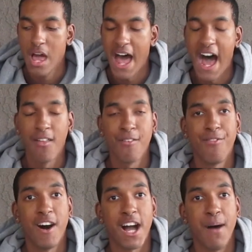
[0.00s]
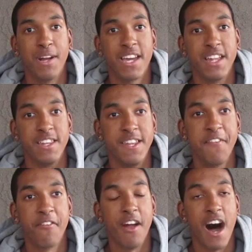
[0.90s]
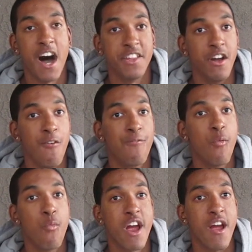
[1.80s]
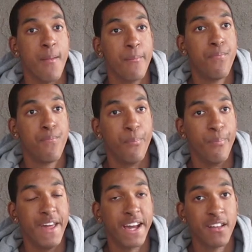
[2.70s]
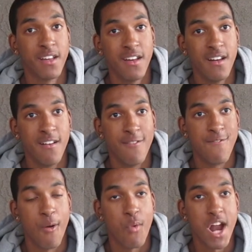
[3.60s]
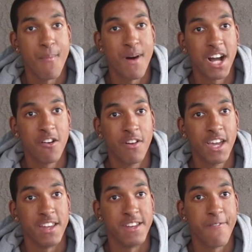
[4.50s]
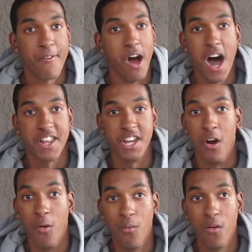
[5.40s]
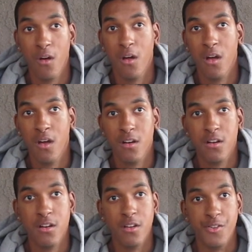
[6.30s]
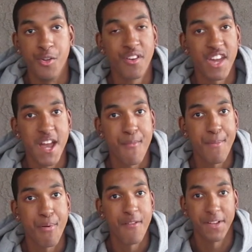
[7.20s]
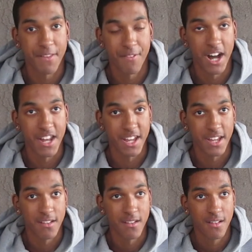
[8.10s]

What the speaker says: How the fuck I'm gonna get different audio? From where, nigga? From where am I gonna get different audio? You can hear me perfectly fine, nigga.